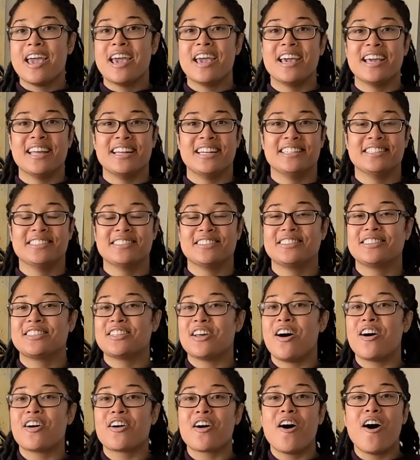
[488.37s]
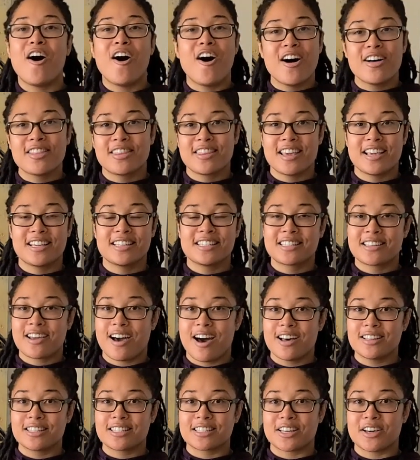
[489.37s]
and talk all things
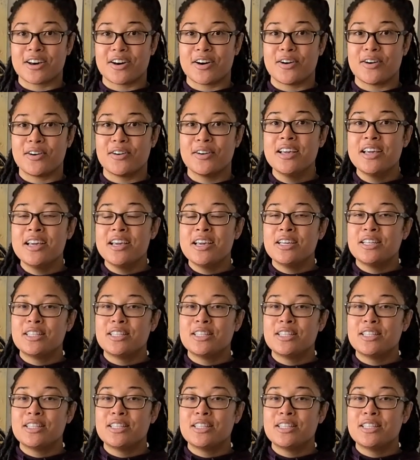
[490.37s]
Costco.